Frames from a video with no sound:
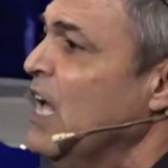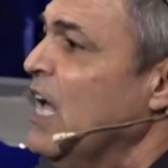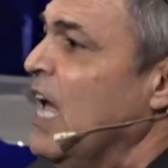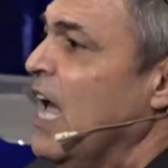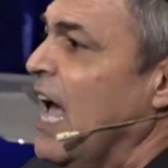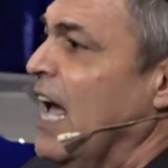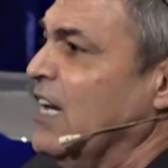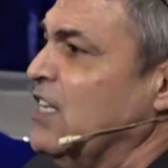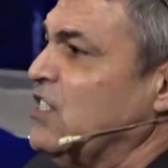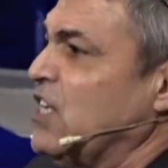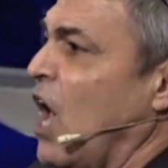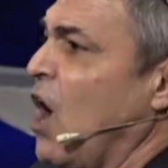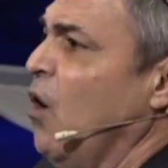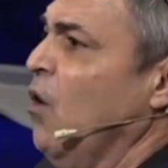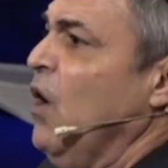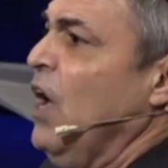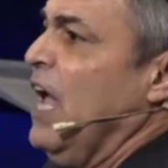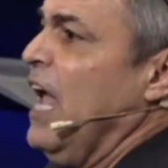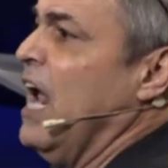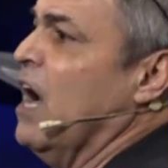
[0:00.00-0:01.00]
And so
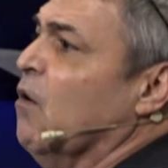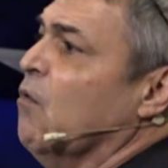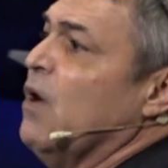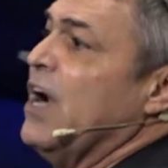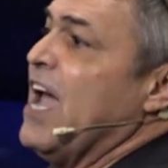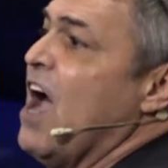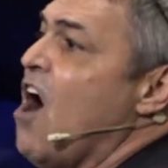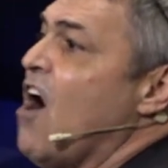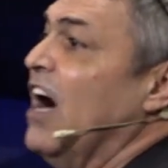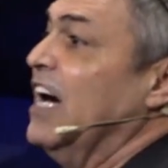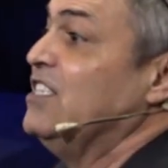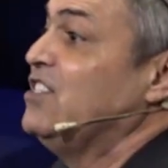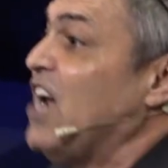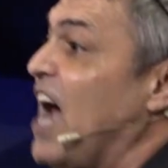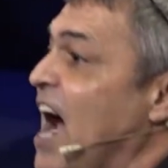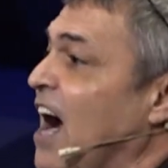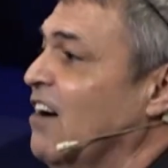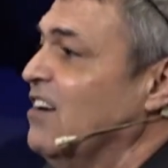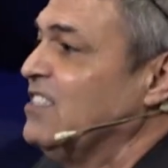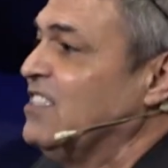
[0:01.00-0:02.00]
here we are at
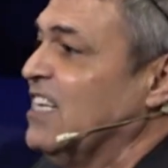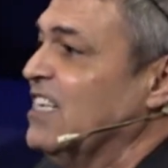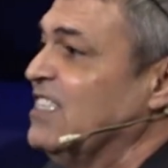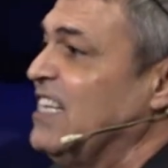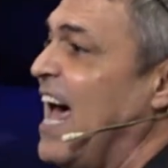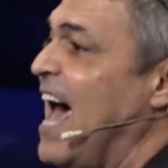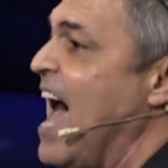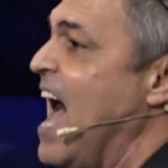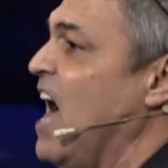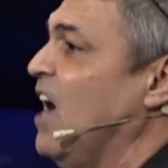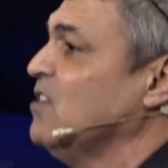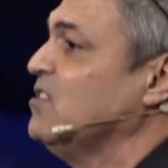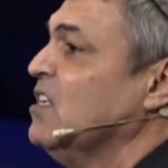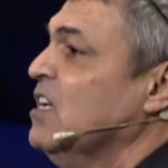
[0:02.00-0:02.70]
Jairus' house.